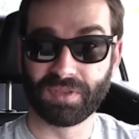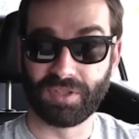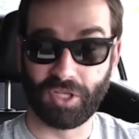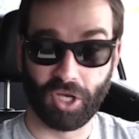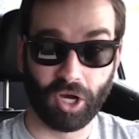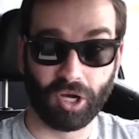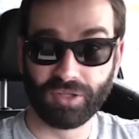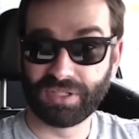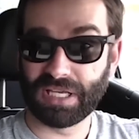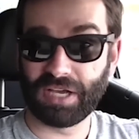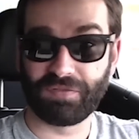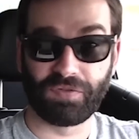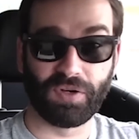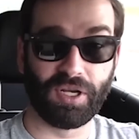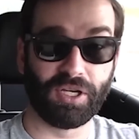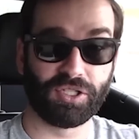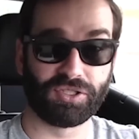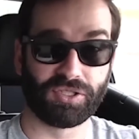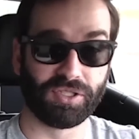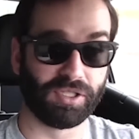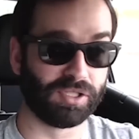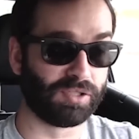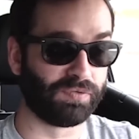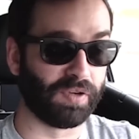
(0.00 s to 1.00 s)
The old
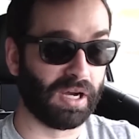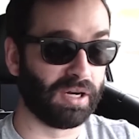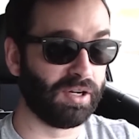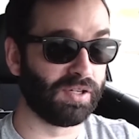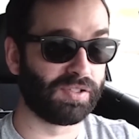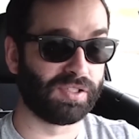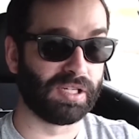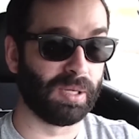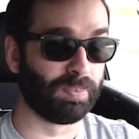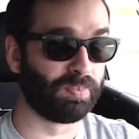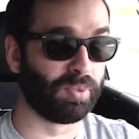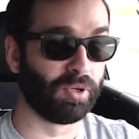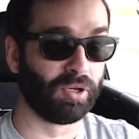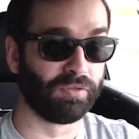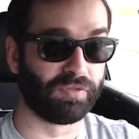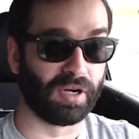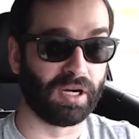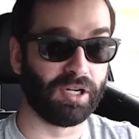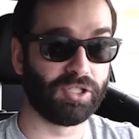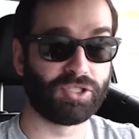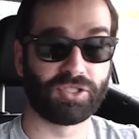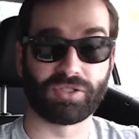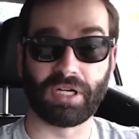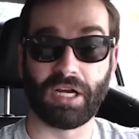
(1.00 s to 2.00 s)
definition is very simple,
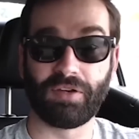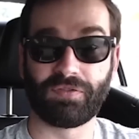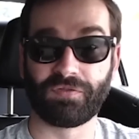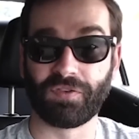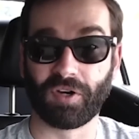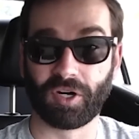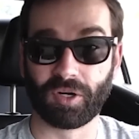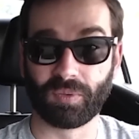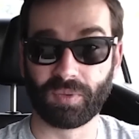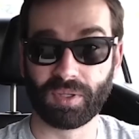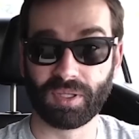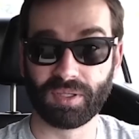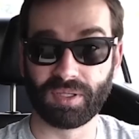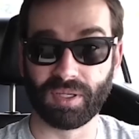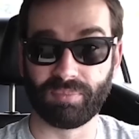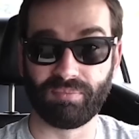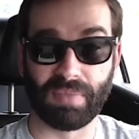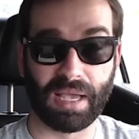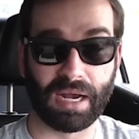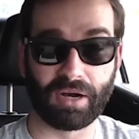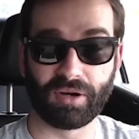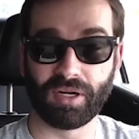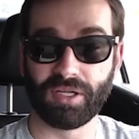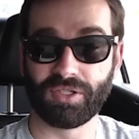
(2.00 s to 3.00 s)
very straightforward. A
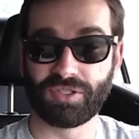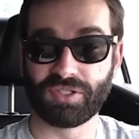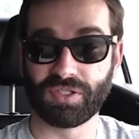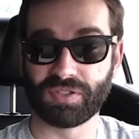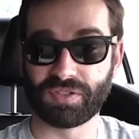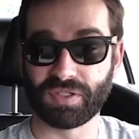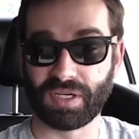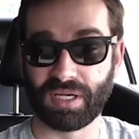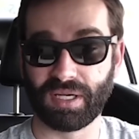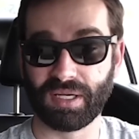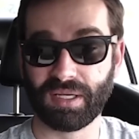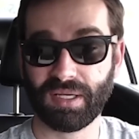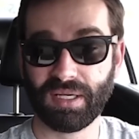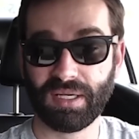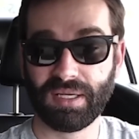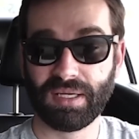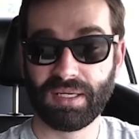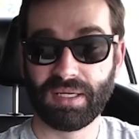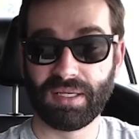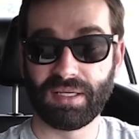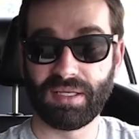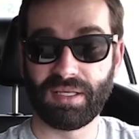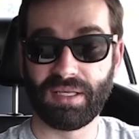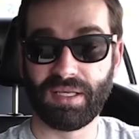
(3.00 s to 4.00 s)
marriage is a
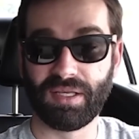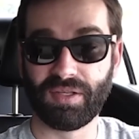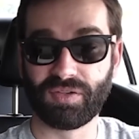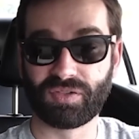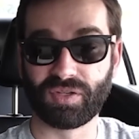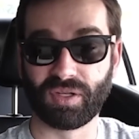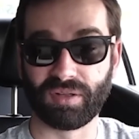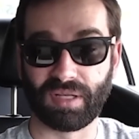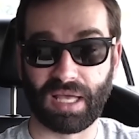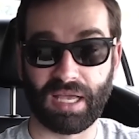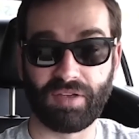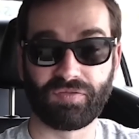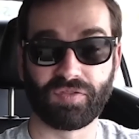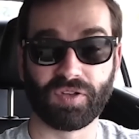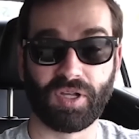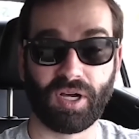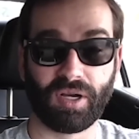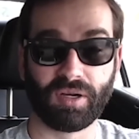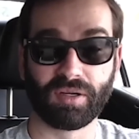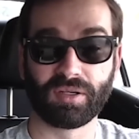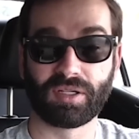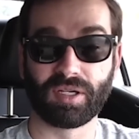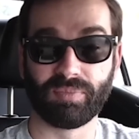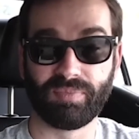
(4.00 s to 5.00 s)
is a
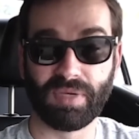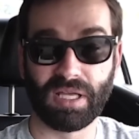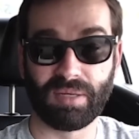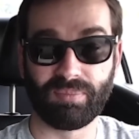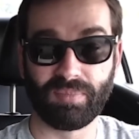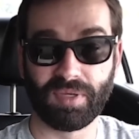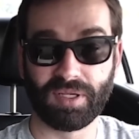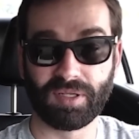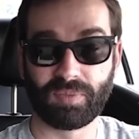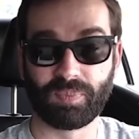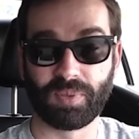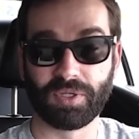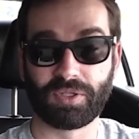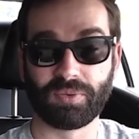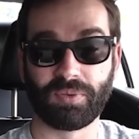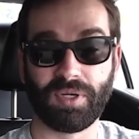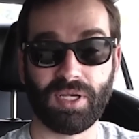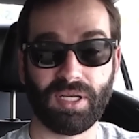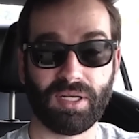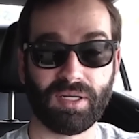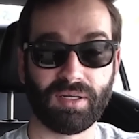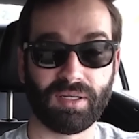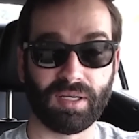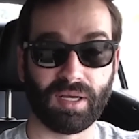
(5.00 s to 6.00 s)
lifelong commitment
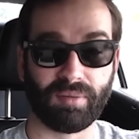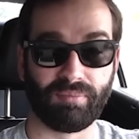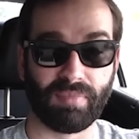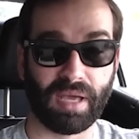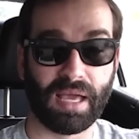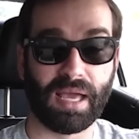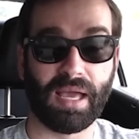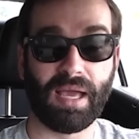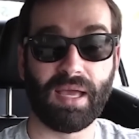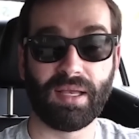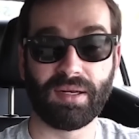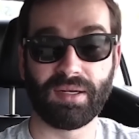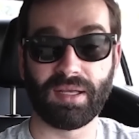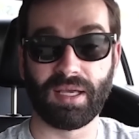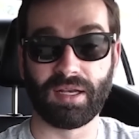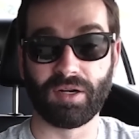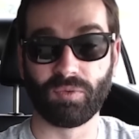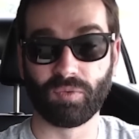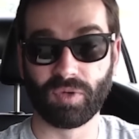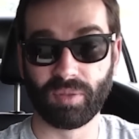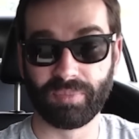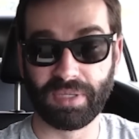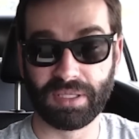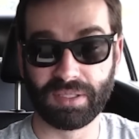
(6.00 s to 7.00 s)
between a man and
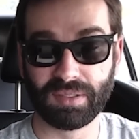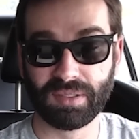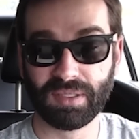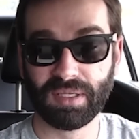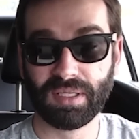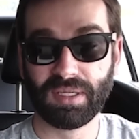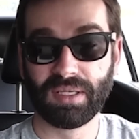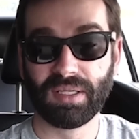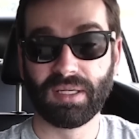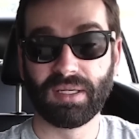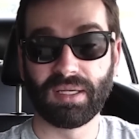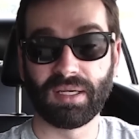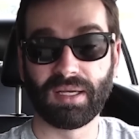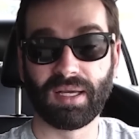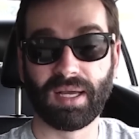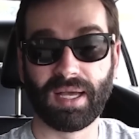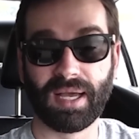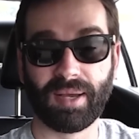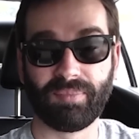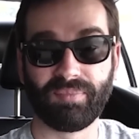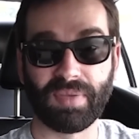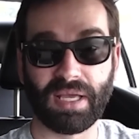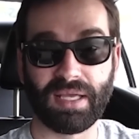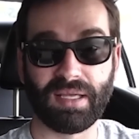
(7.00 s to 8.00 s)
a woman.
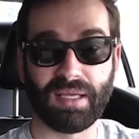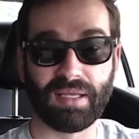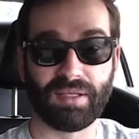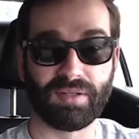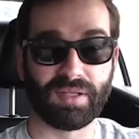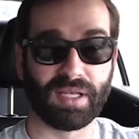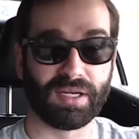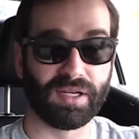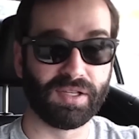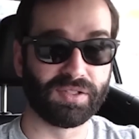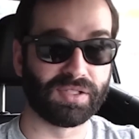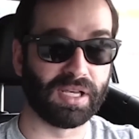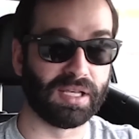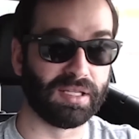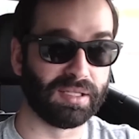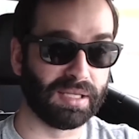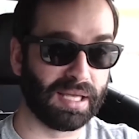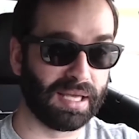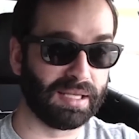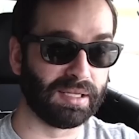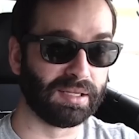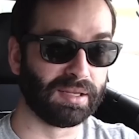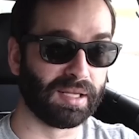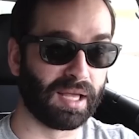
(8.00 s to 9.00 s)
Um, it, it, that is a,
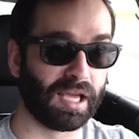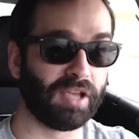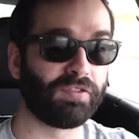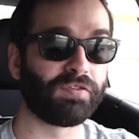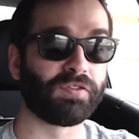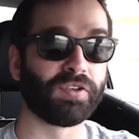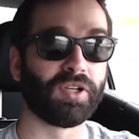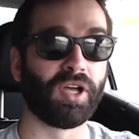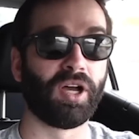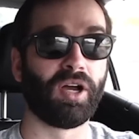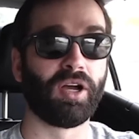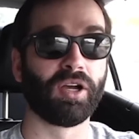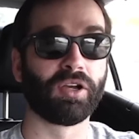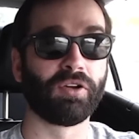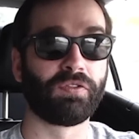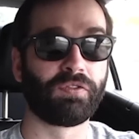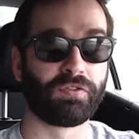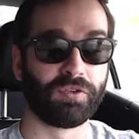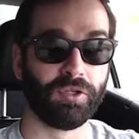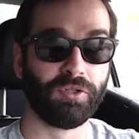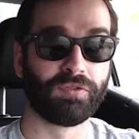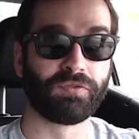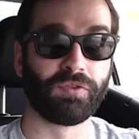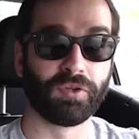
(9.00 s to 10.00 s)
a lifelong,
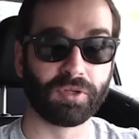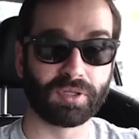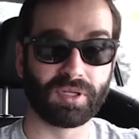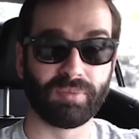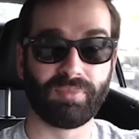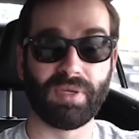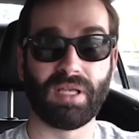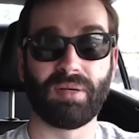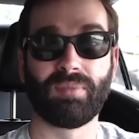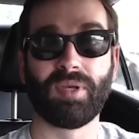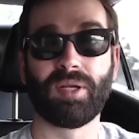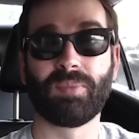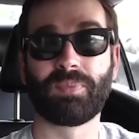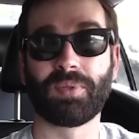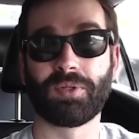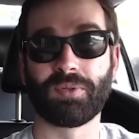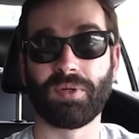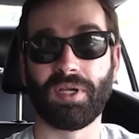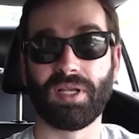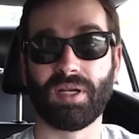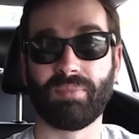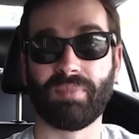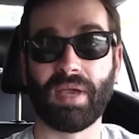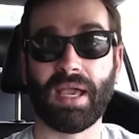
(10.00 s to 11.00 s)
fruitful commitment
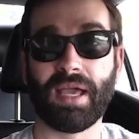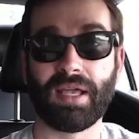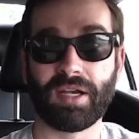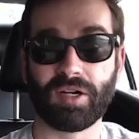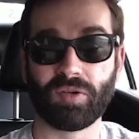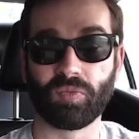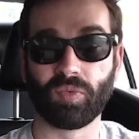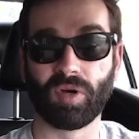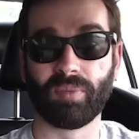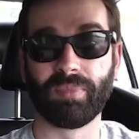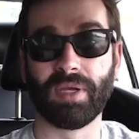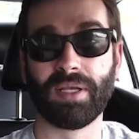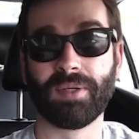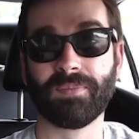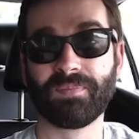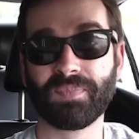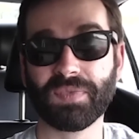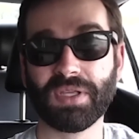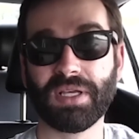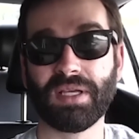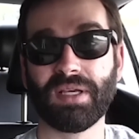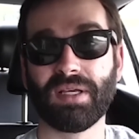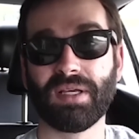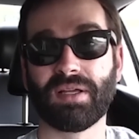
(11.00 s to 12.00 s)
between a man and a woman
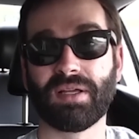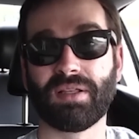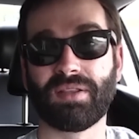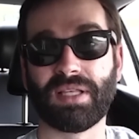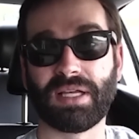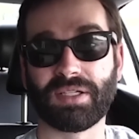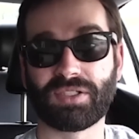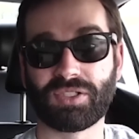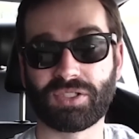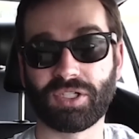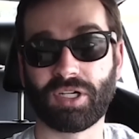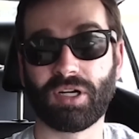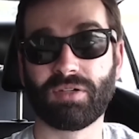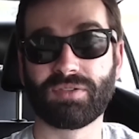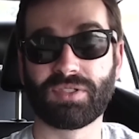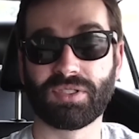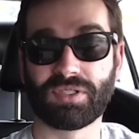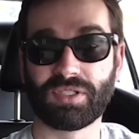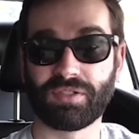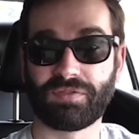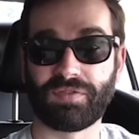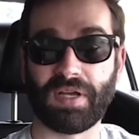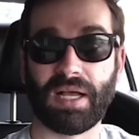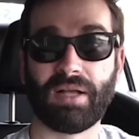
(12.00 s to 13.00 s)
that serves
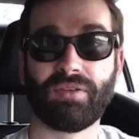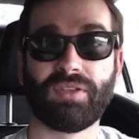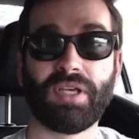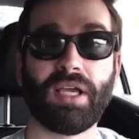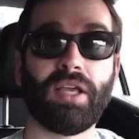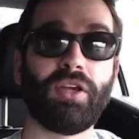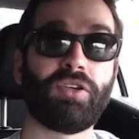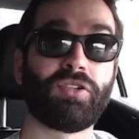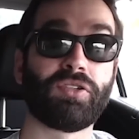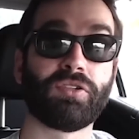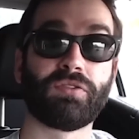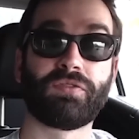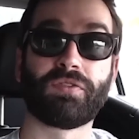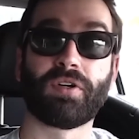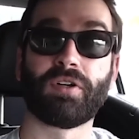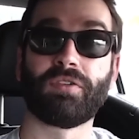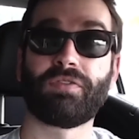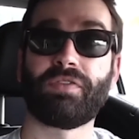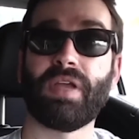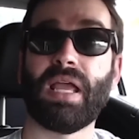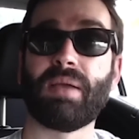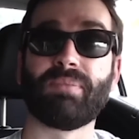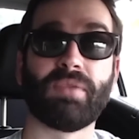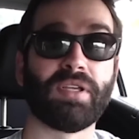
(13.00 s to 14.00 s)
as the foundation for a
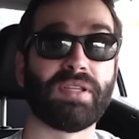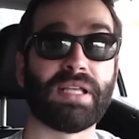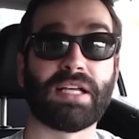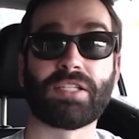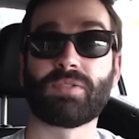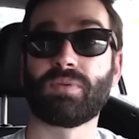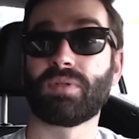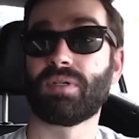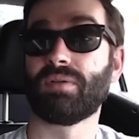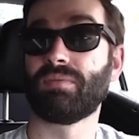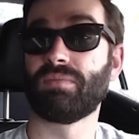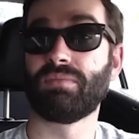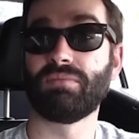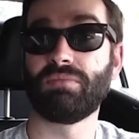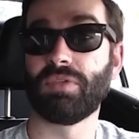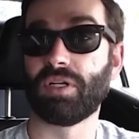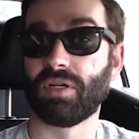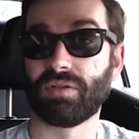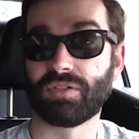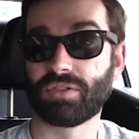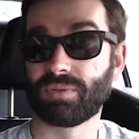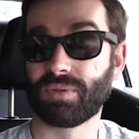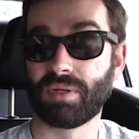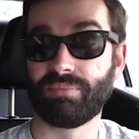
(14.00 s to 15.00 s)
family. That's what a you
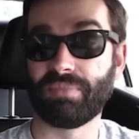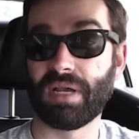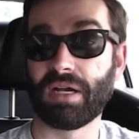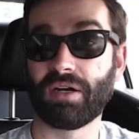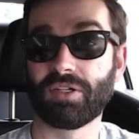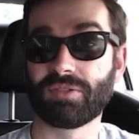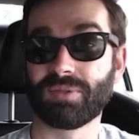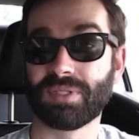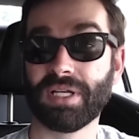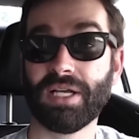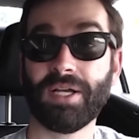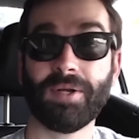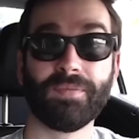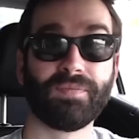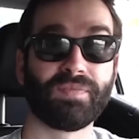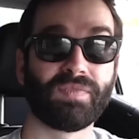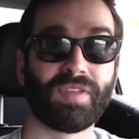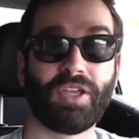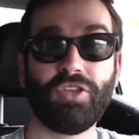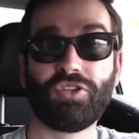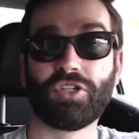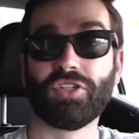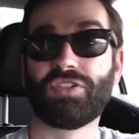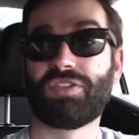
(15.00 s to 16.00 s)
know, it's what a marriage. Was.
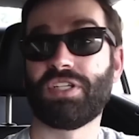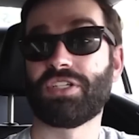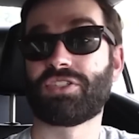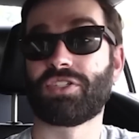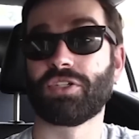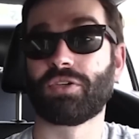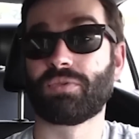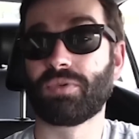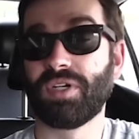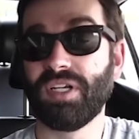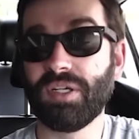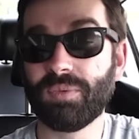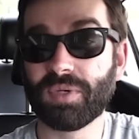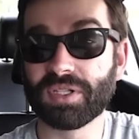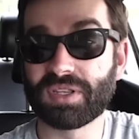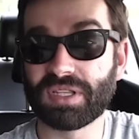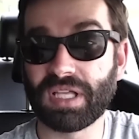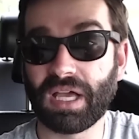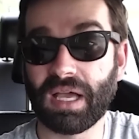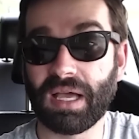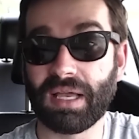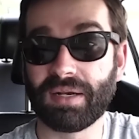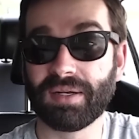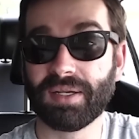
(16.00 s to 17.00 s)
Now you could disagree with
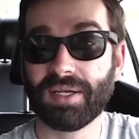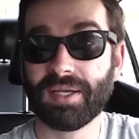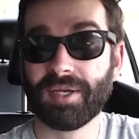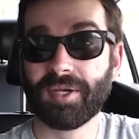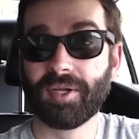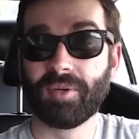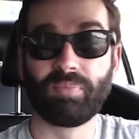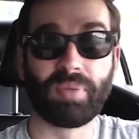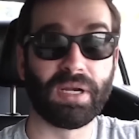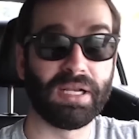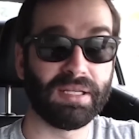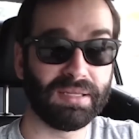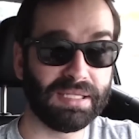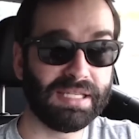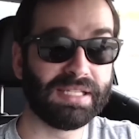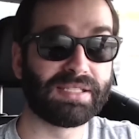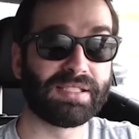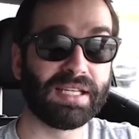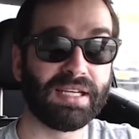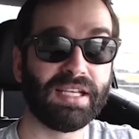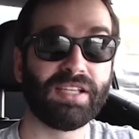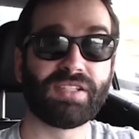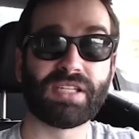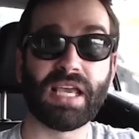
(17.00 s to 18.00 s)
that, but at
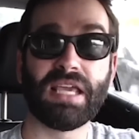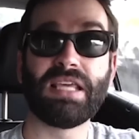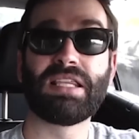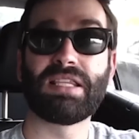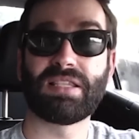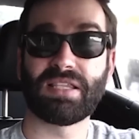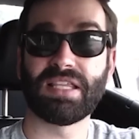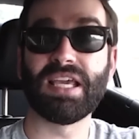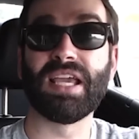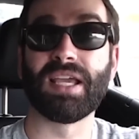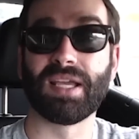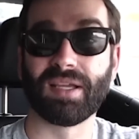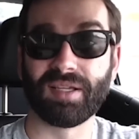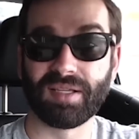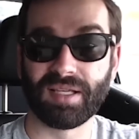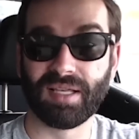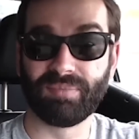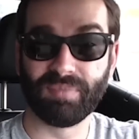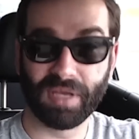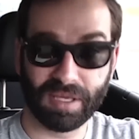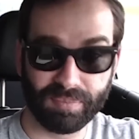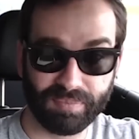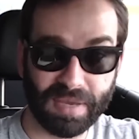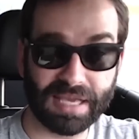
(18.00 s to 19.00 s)
least it is a thing.
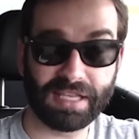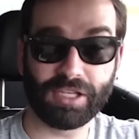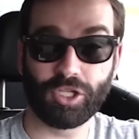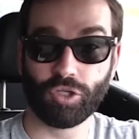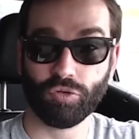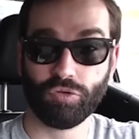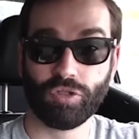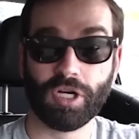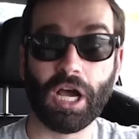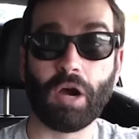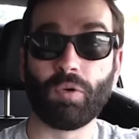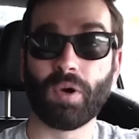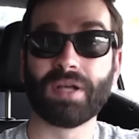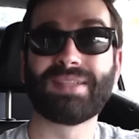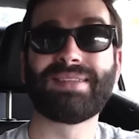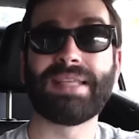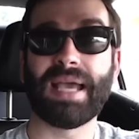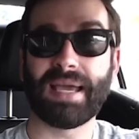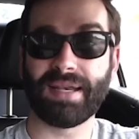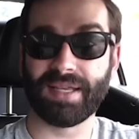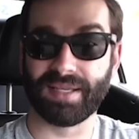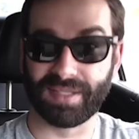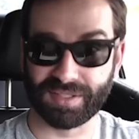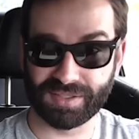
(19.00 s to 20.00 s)
It, it make you know what
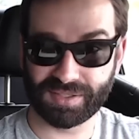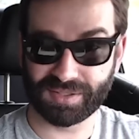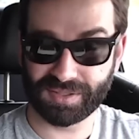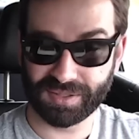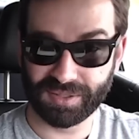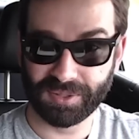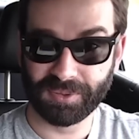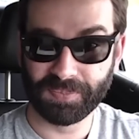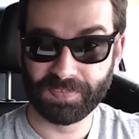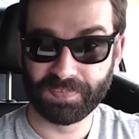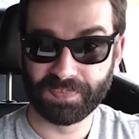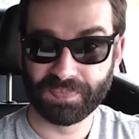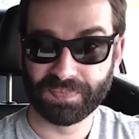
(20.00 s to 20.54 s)
that is.